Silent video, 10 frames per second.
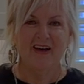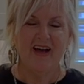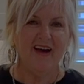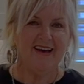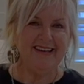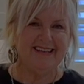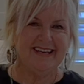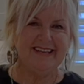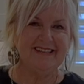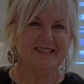Hi
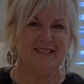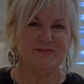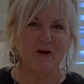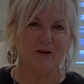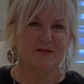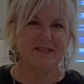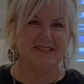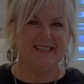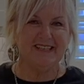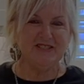again, this is
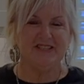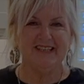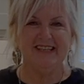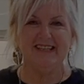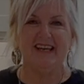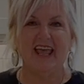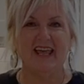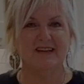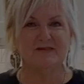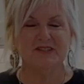Barbara's Kitchen,
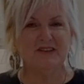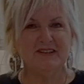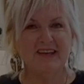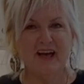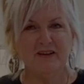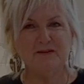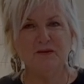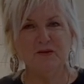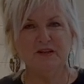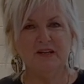and I'm still in
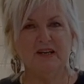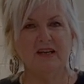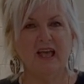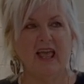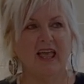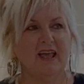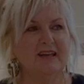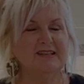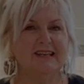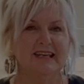California,
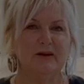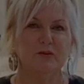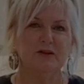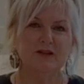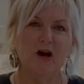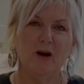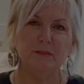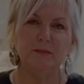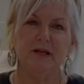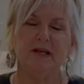and it would
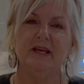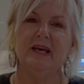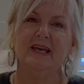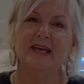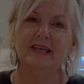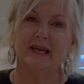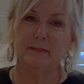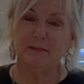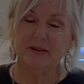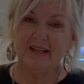not be
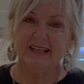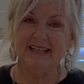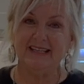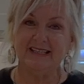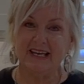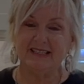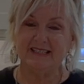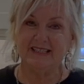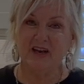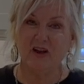complete
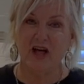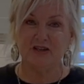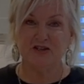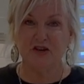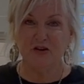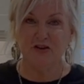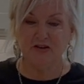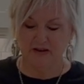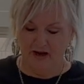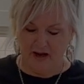until I show
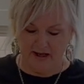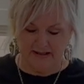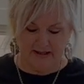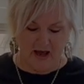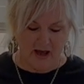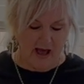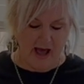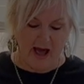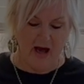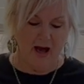you guys
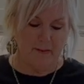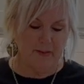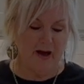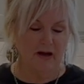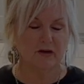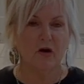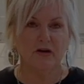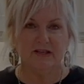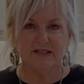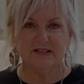about
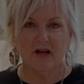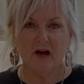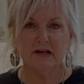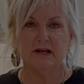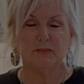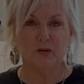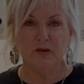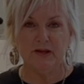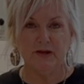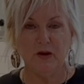carne asada
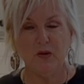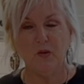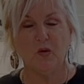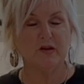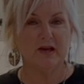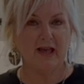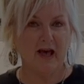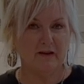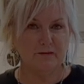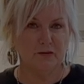burrito or the
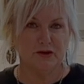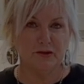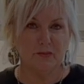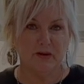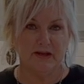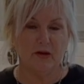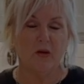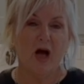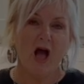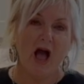California burrito.
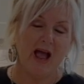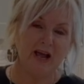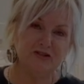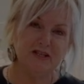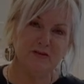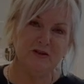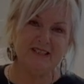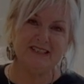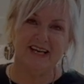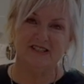I actually
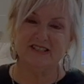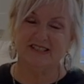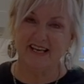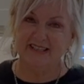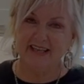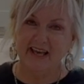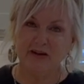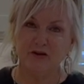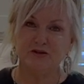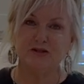went down to San
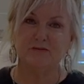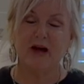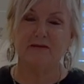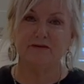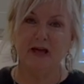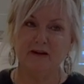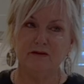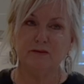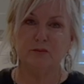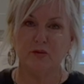Diego to my
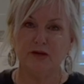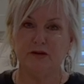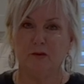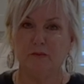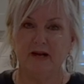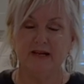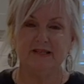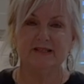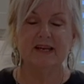favorite burrito place,